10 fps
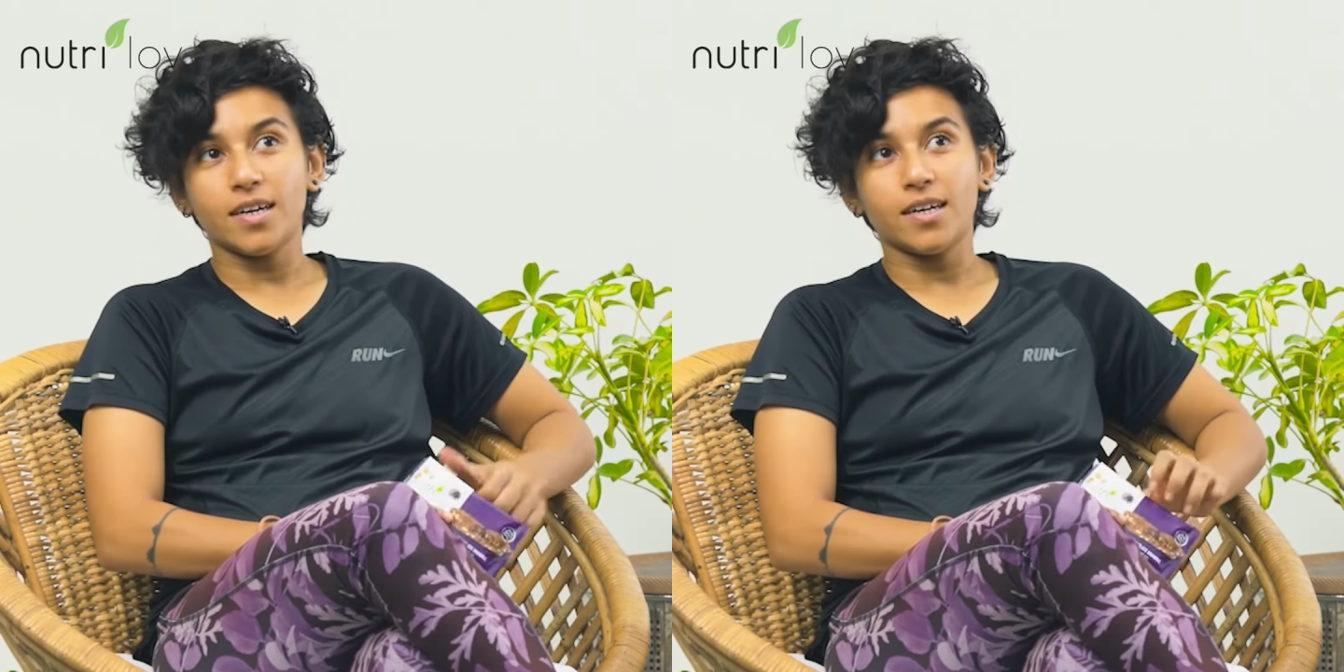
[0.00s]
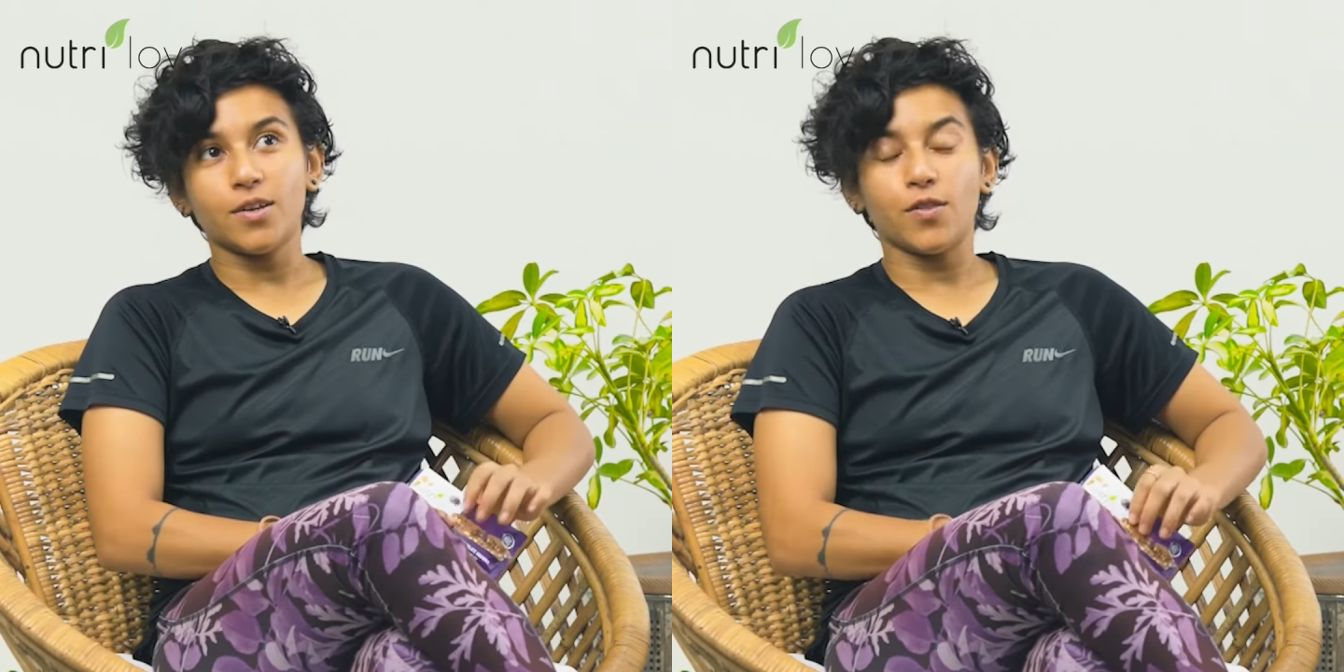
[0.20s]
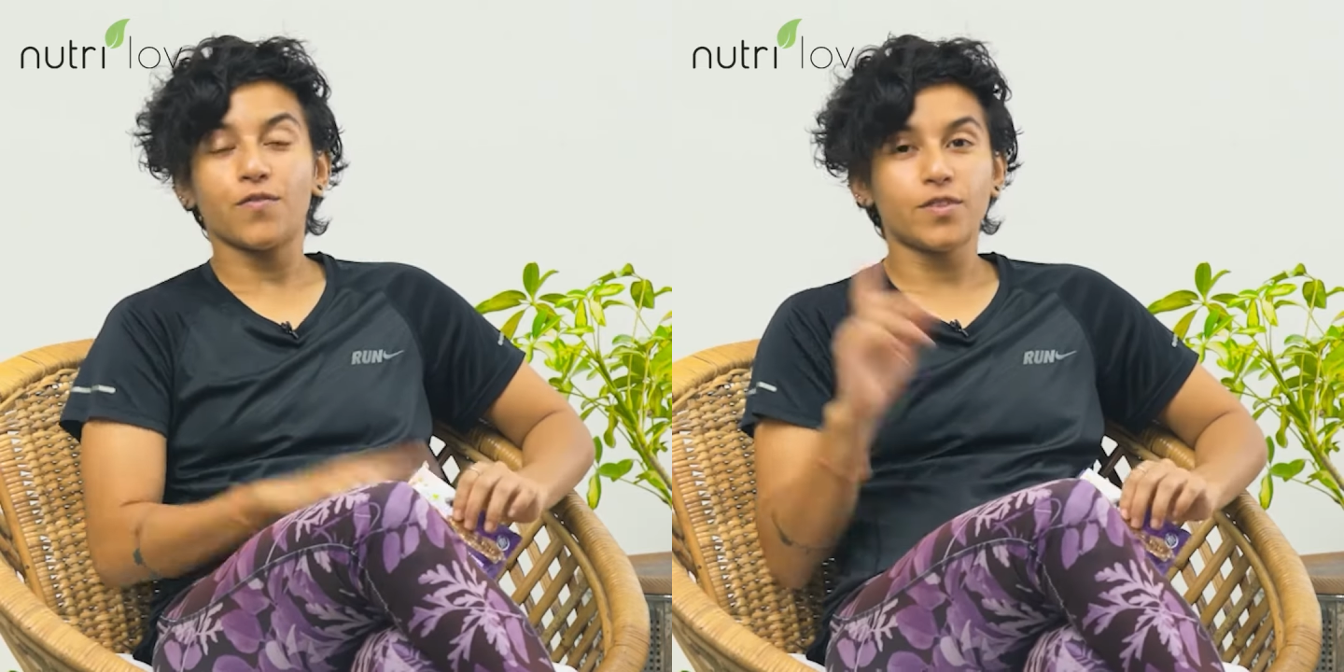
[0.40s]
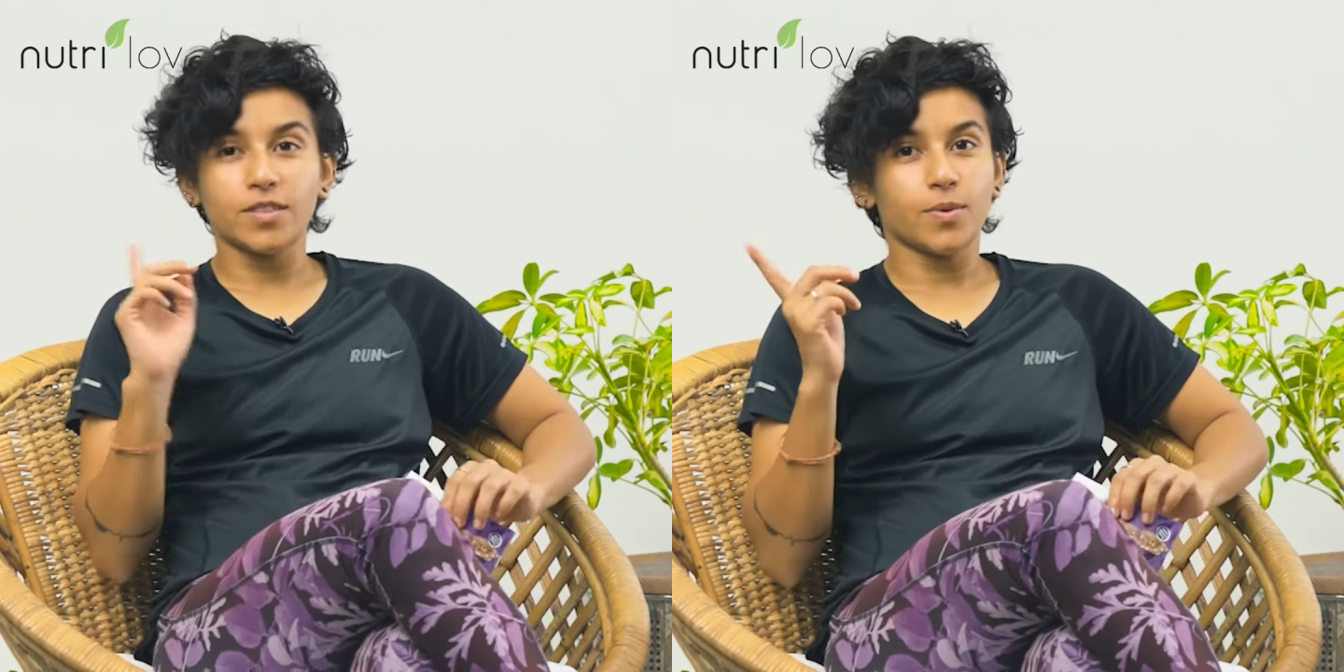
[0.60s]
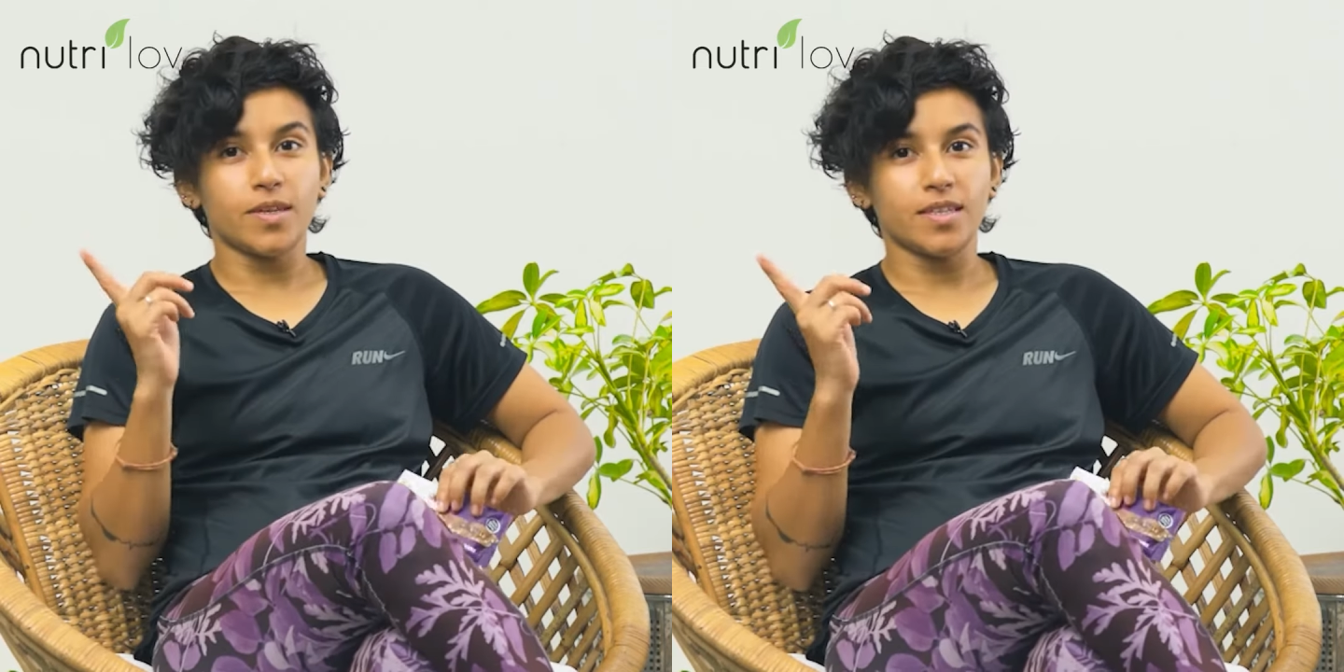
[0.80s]
uh, you know, the
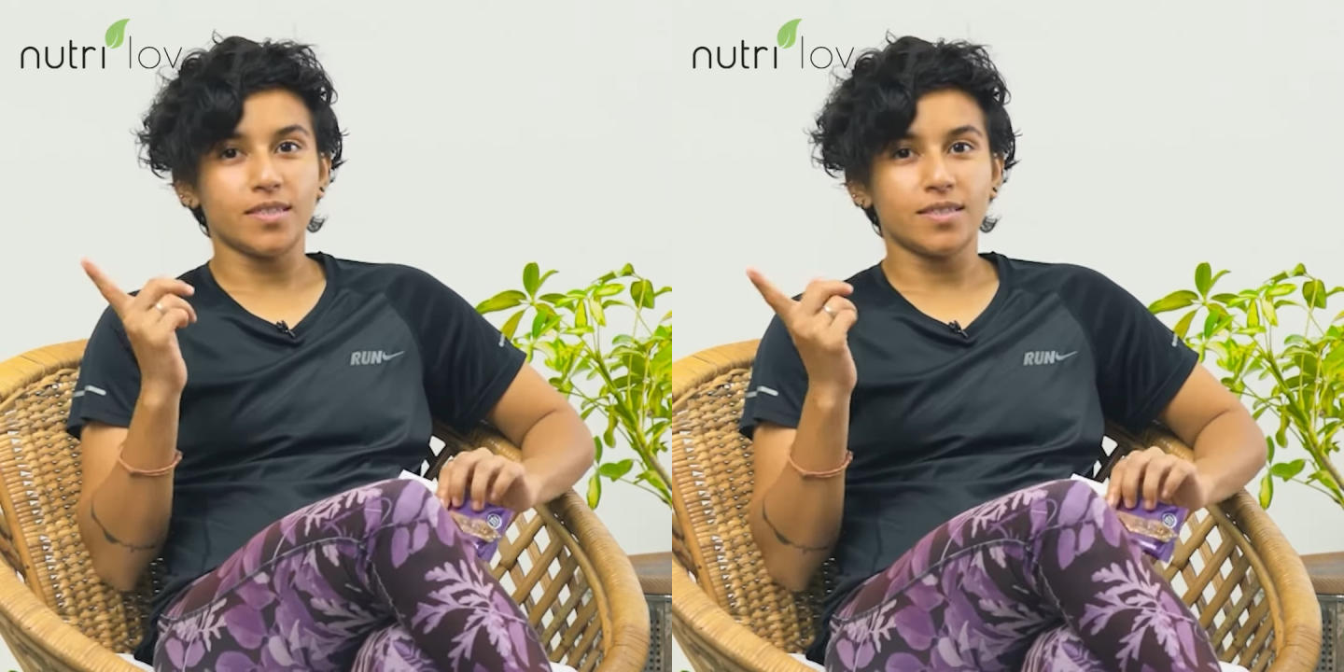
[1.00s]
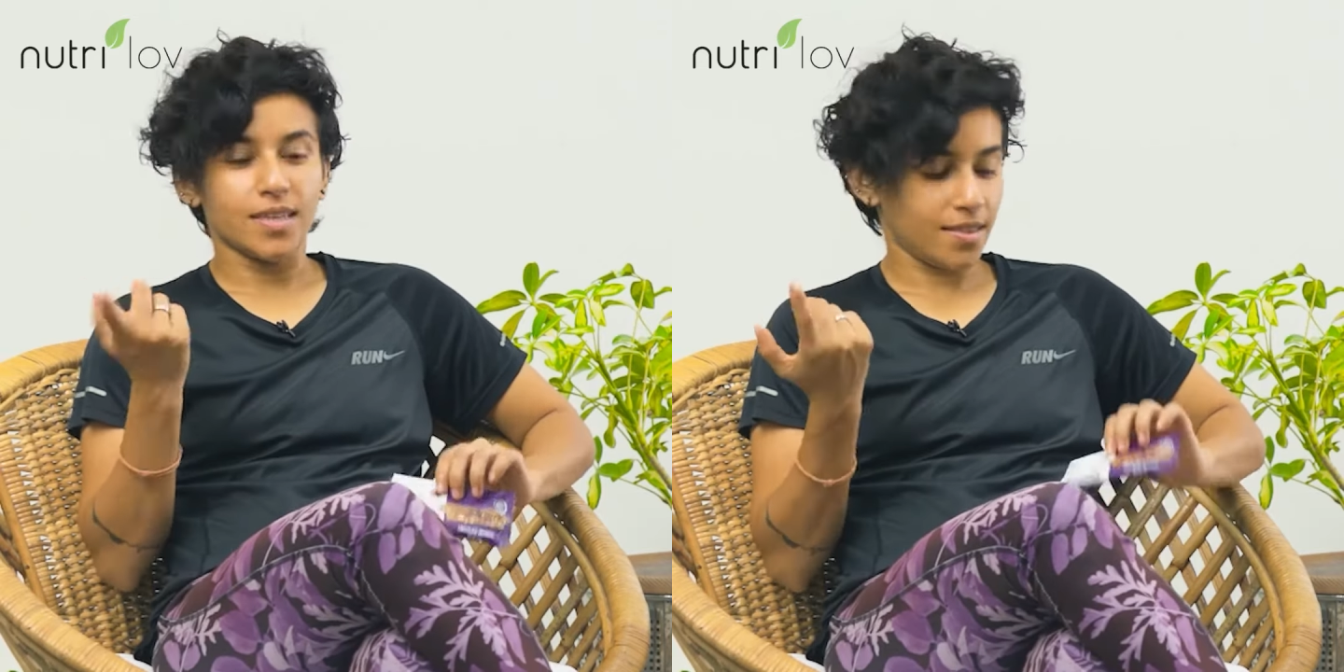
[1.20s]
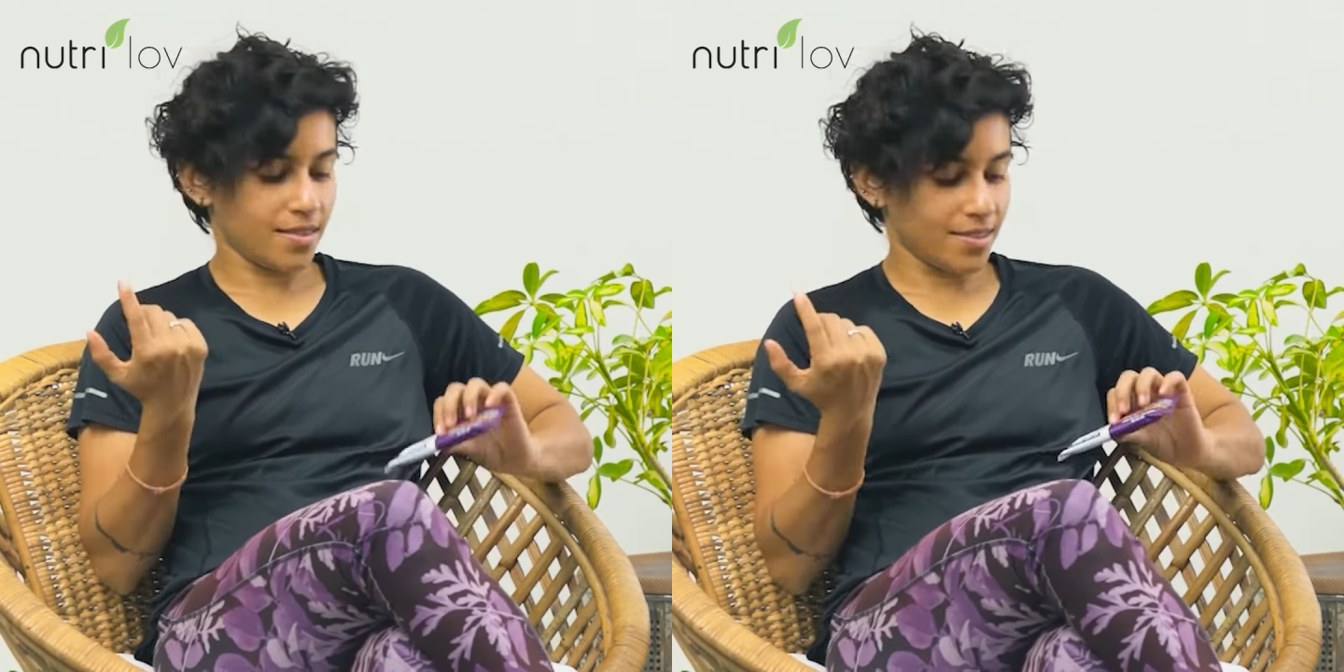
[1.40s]
first one is that